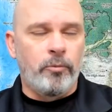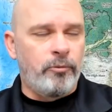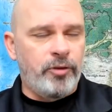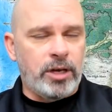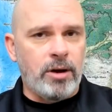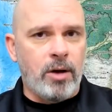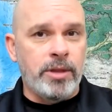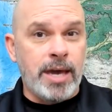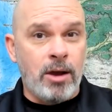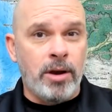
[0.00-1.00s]
Figure out
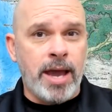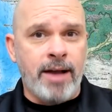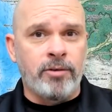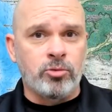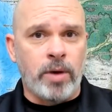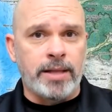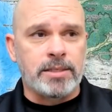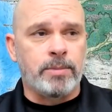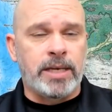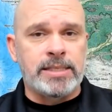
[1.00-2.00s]
the area average
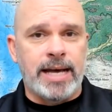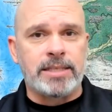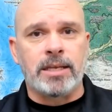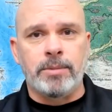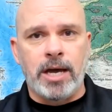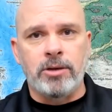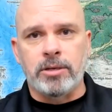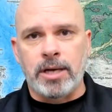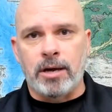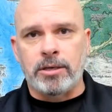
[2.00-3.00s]
rents because that's going to be how
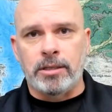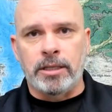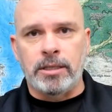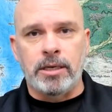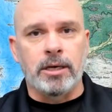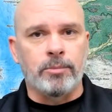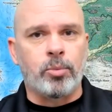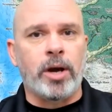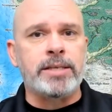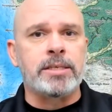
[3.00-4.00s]
you calculate the yield.
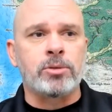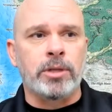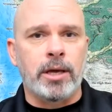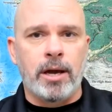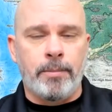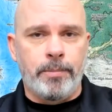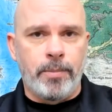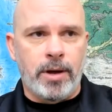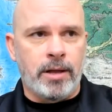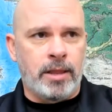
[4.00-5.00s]
Price is only
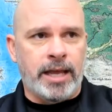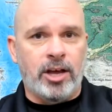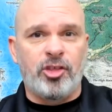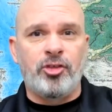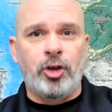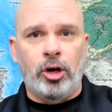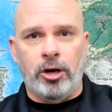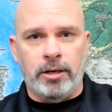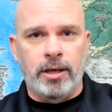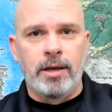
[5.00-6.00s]
uh, like a
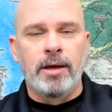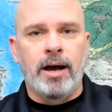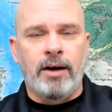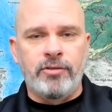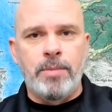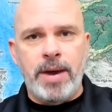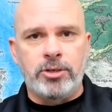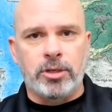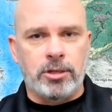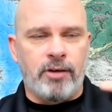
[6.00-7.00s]
third of the
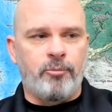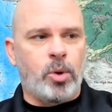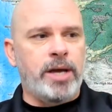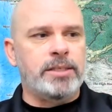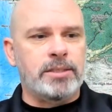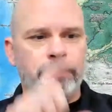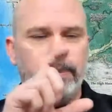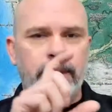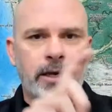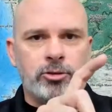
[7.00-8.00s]
metric. You have price,
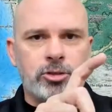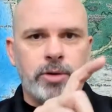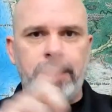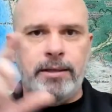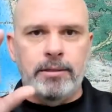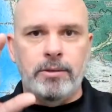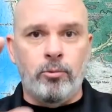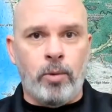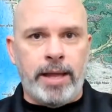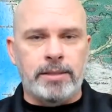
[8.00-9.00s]
interest rate,
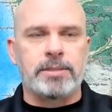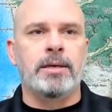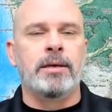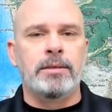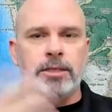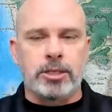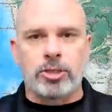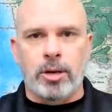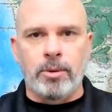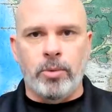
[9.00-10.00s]
rents to
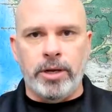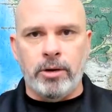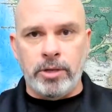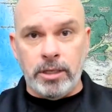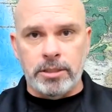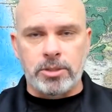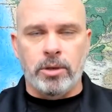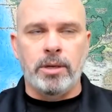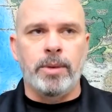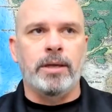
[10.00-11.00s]
determine what your yield is
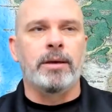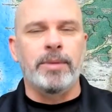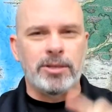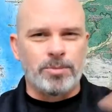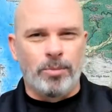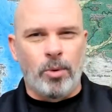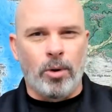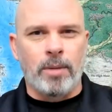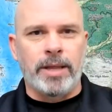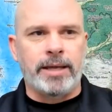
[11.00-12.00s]
going to be. I mean, there's
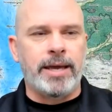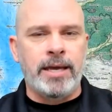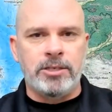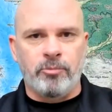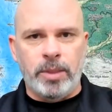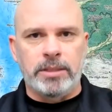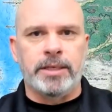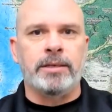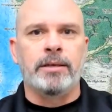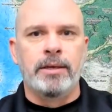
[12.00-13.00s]
more like age of
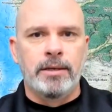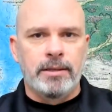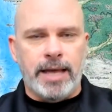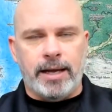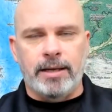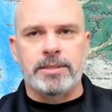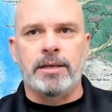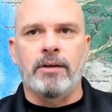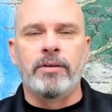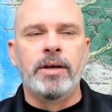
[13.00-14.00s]
building, that kind of
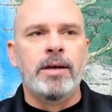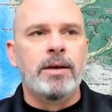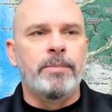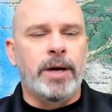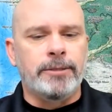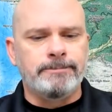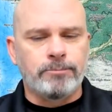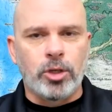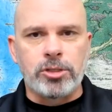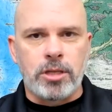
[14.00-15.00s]
stuff. But
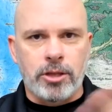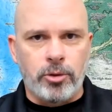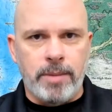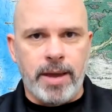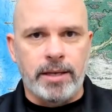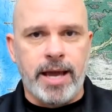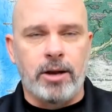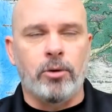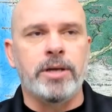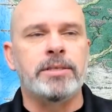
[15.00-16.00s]
those are the three main
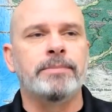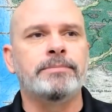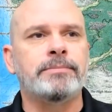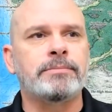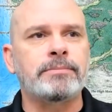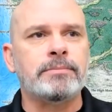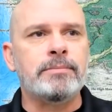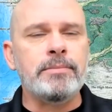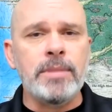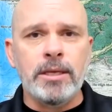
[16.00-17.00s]
categories.
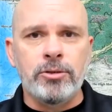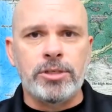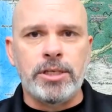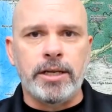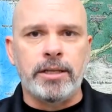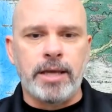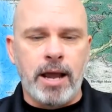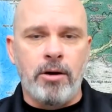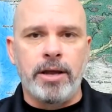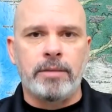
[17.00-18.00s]
You study the
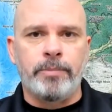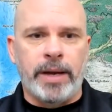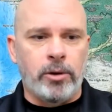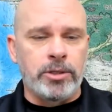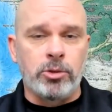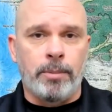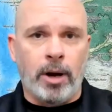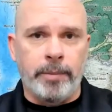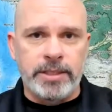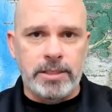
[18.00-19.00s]
area by going to
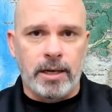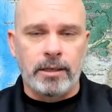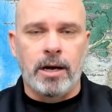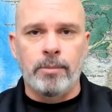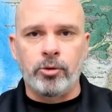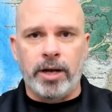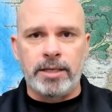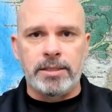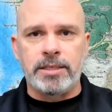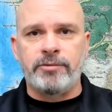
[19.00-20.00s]
apartments.com,
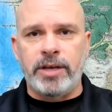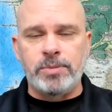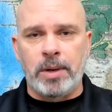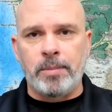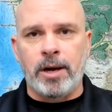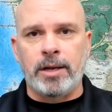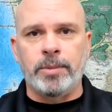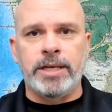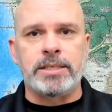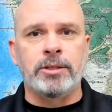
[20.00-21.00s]
Craigslist, Facebook
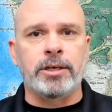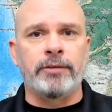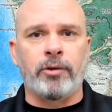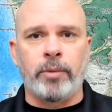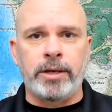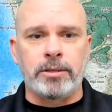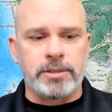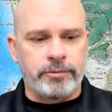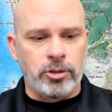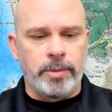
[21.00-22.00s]
Marketplace, and looking for rentals
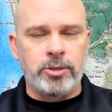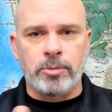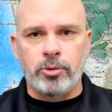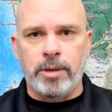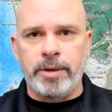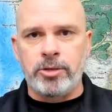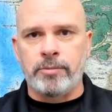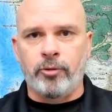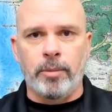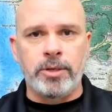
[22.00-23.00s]
of two bedroom, three
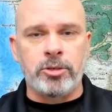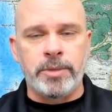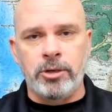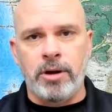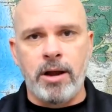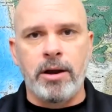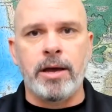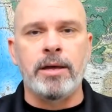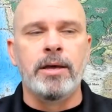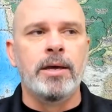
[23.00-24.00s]
bedroom, four bedroom in your area